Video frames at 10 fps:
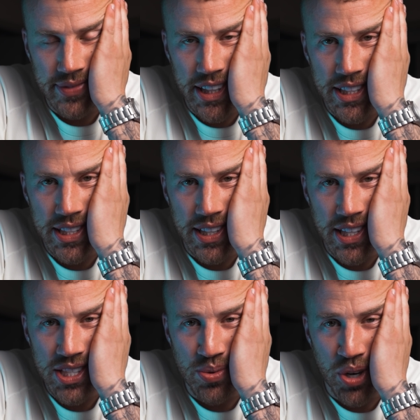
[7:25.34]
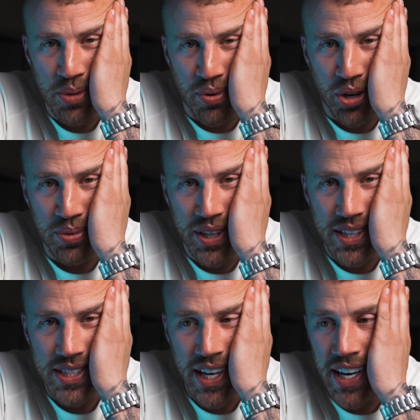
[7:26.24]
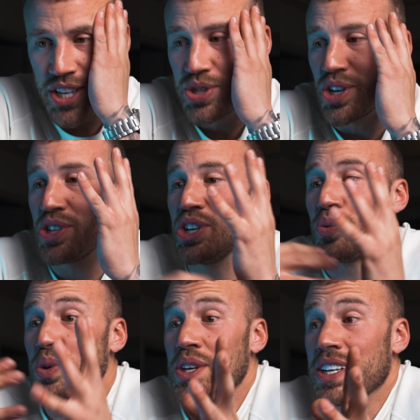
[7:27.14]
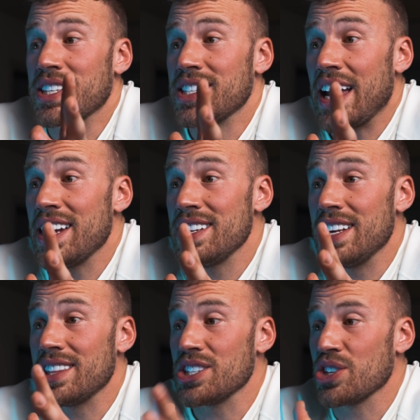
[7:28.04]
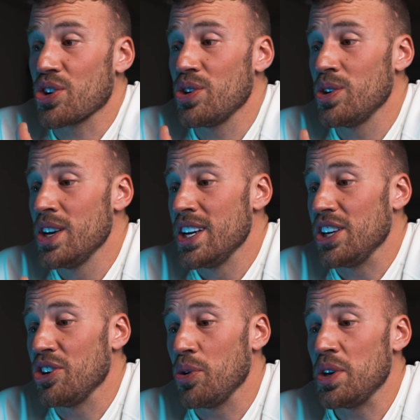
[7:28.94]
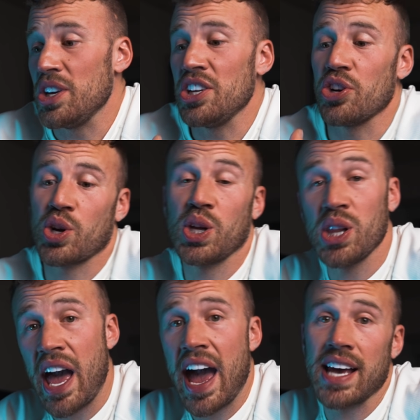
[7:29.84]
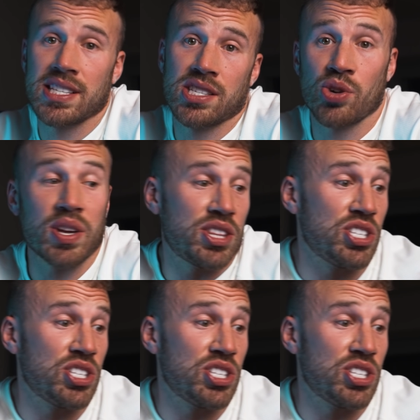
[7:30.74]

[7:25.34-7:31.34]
it just it doesn't work bro because you start to get really excited that this girl you know in, in your class or at the